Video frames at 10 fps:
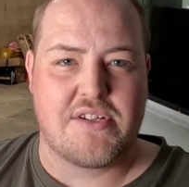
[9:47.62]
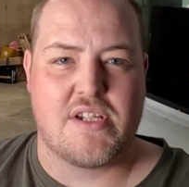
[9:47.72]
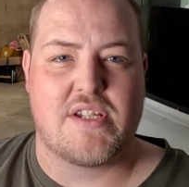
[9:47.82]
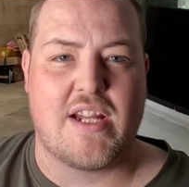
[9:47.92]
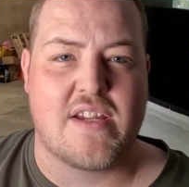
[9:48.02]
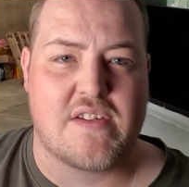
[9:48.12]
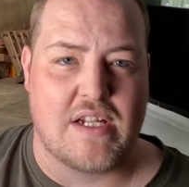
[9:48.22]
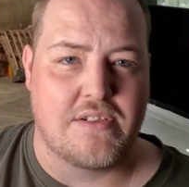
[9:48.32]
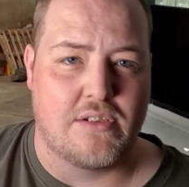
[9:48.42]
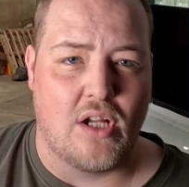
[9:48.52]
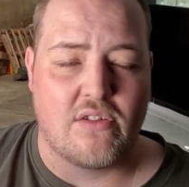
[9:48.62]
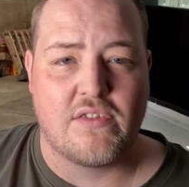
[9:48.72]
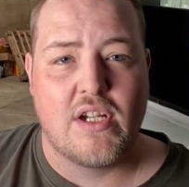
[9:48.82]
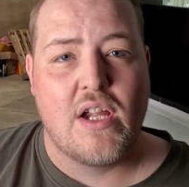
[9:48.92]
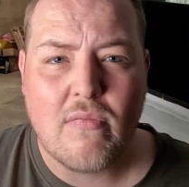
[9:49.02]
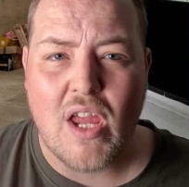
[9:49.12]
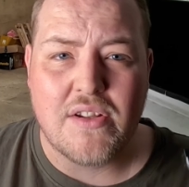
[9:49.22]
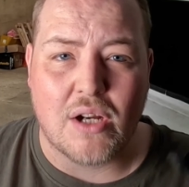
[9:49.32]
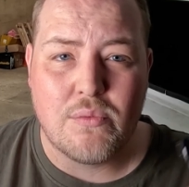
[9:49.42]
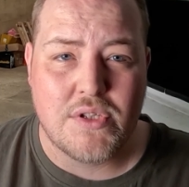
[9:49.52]
you to take a signal off.
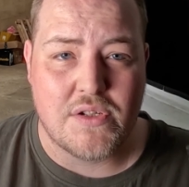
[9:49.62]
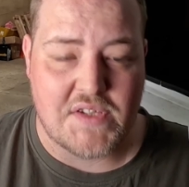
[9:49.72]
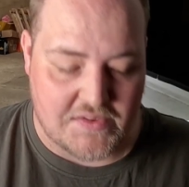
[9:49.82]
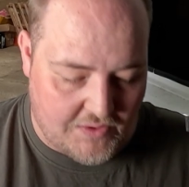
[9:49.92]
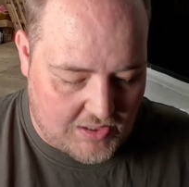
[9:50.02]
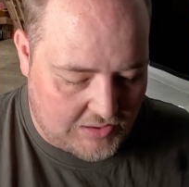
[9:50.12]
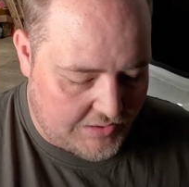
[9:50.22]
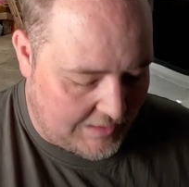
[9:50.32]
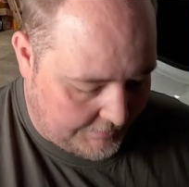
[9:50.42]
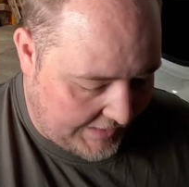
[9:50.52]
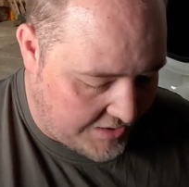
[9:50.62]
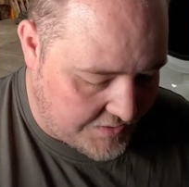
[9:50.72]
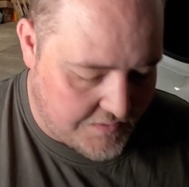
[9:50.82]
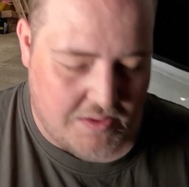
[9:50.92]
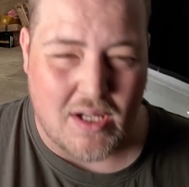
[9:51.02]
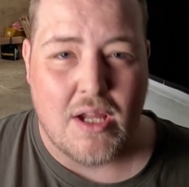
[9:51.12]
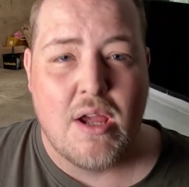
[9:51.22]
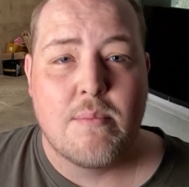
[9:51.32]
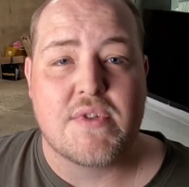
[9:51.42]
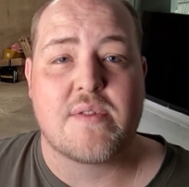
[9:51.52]
Now, I wouldn't use this for high load applications,
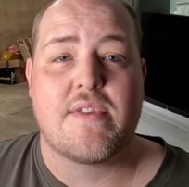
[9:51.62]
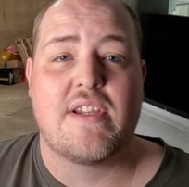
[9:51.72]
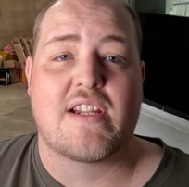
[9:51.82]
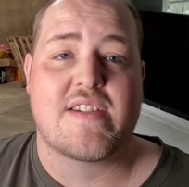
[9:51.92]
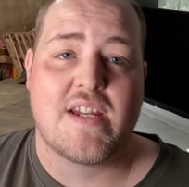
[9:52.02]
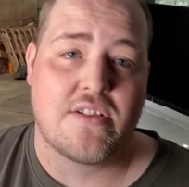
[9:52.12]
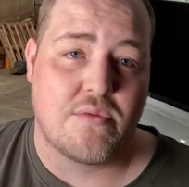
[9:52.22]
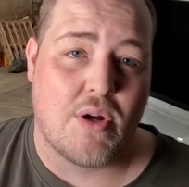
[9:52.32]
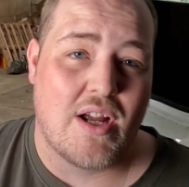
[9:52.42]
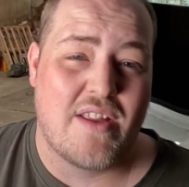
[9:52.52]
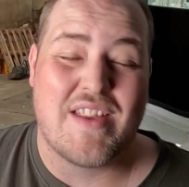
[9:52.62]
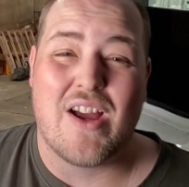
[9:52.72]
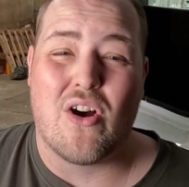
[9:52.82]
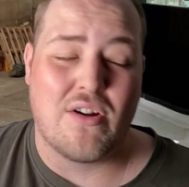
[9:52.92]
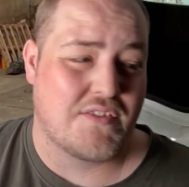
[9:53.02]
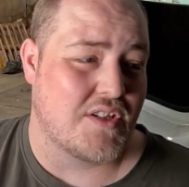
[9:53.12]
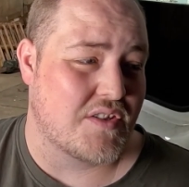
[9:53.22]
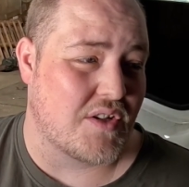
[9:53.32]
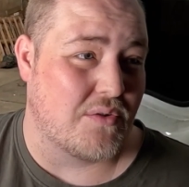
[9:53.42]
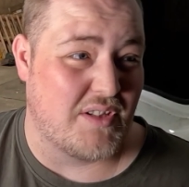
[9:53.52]
but something like a signal wire, they're often
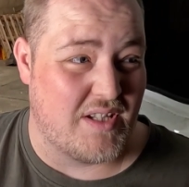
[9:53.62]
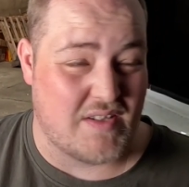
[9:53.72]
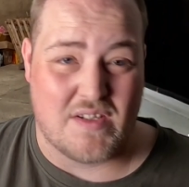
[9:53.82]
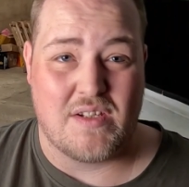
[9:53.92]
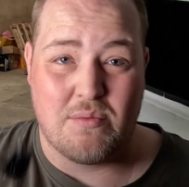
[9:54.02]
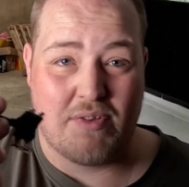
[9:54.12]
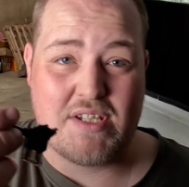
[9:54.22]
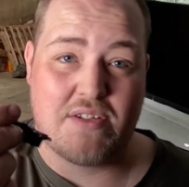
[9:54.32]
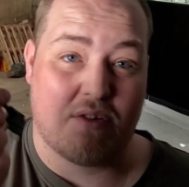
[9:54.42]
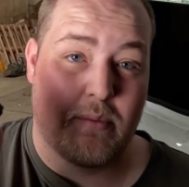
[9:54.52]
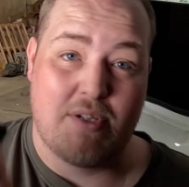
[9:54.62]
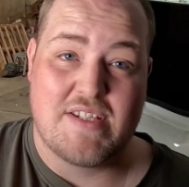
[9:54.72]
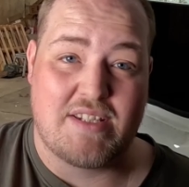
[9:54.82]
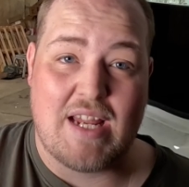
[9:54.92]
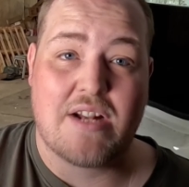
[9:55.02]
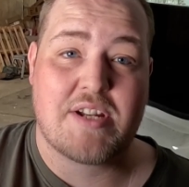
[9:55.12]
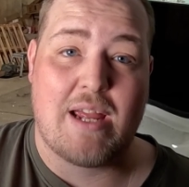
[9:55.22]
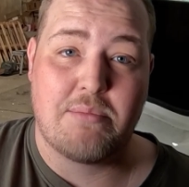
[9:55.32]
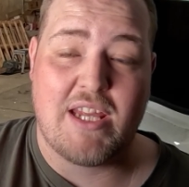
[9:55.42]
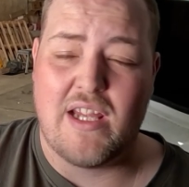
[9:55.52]
sold, and this is what this is from, is the dash
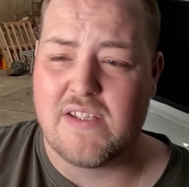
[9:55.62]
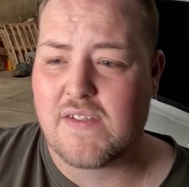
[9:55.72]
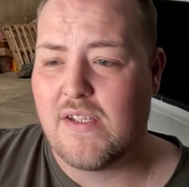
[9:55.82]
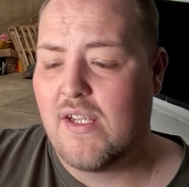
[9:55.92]
cam kits.